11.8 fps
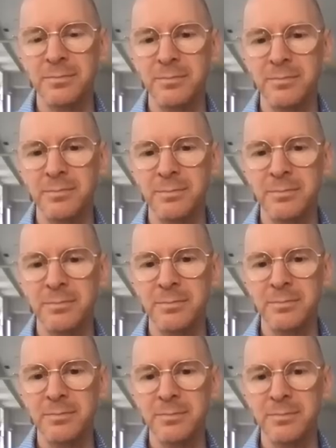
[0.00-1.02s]

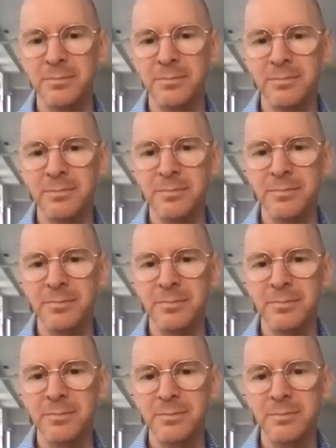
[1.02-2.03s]

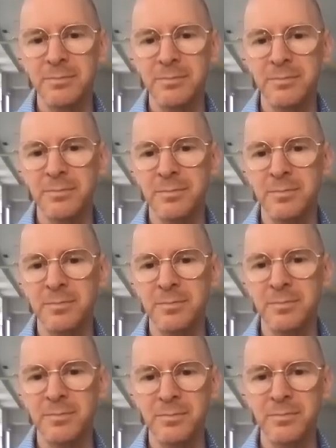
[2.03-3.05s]

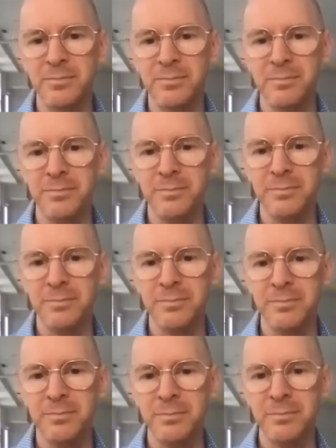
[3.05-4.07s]

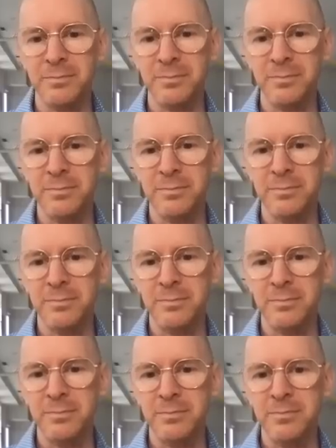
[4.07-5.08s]

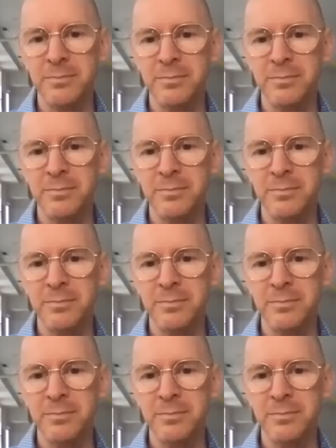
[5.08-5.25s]
(silent)